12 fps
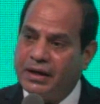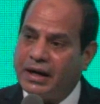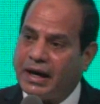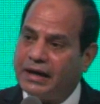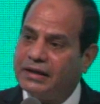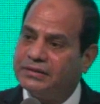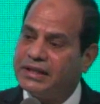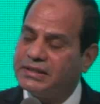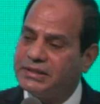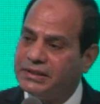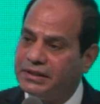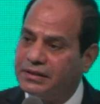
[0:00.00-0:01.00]
the
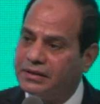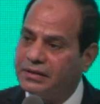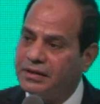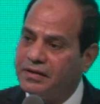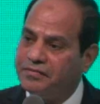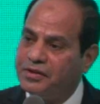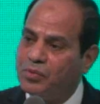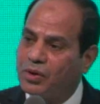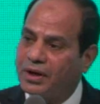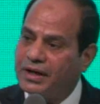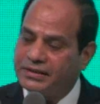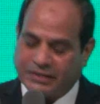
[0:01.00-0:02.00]
participation of all
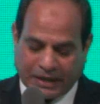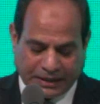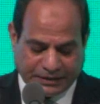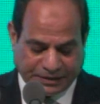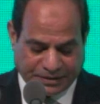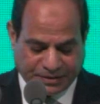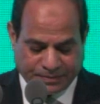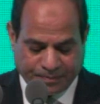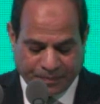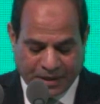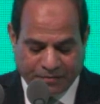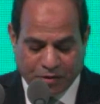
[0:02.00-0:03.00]
stakeholders, especially
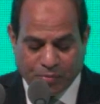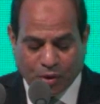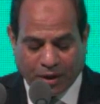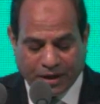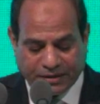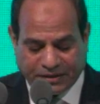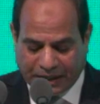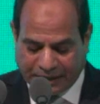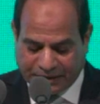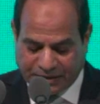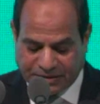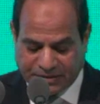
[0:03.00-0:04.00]
those that are capable
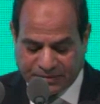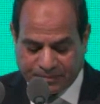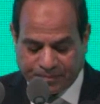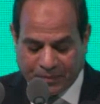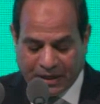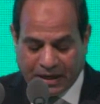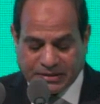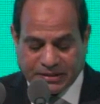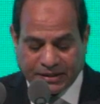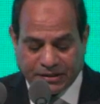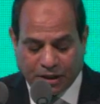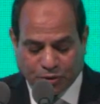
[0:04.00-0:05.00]
of impacting the
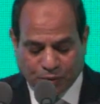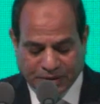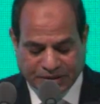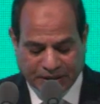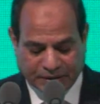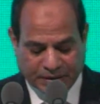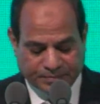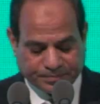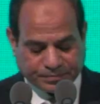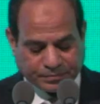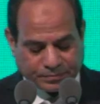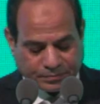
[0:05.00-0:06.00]
course of events.
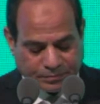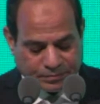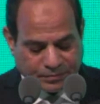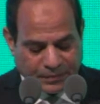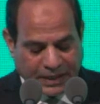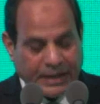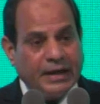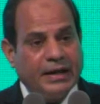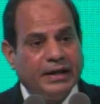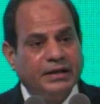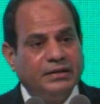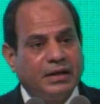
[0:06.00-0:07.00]
Ladies and
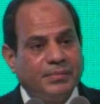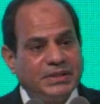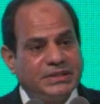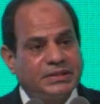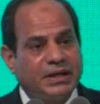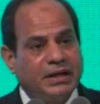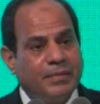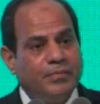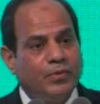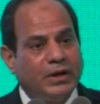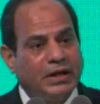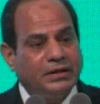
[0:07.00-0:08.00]
gentlemen,
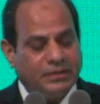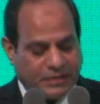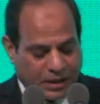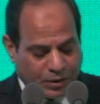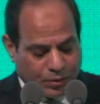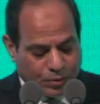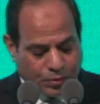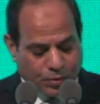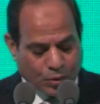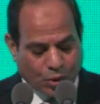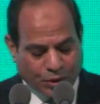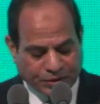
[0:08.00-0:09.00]
Egypt
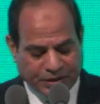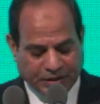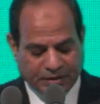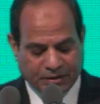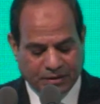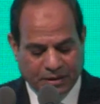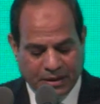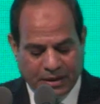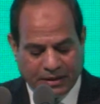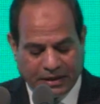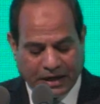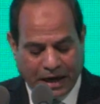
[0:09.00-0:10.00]
has never
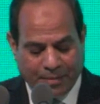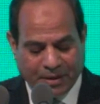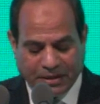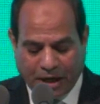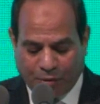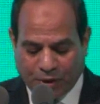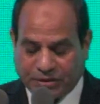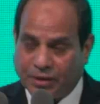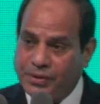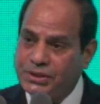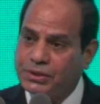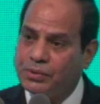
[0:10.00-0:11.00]
and will
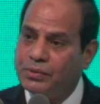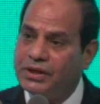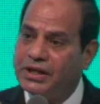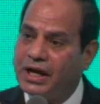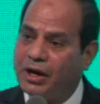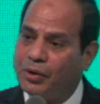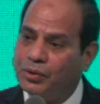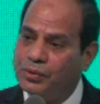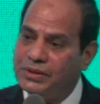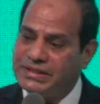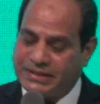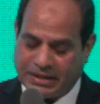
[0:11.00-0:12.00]
never spare
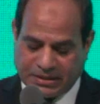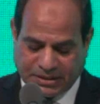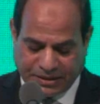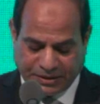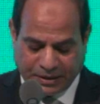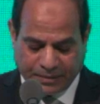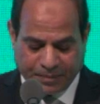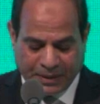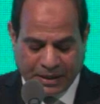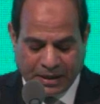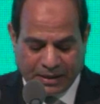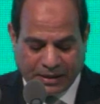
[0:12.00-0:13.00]
any efforts to
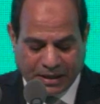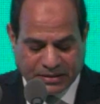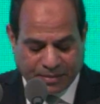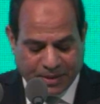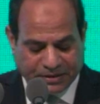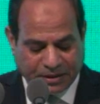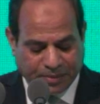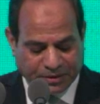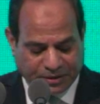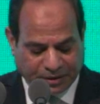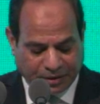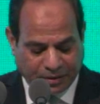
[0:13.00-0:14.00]
find political
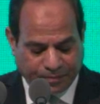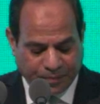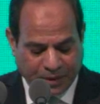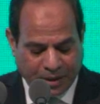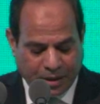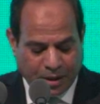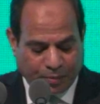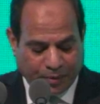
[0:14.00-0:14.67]
solutions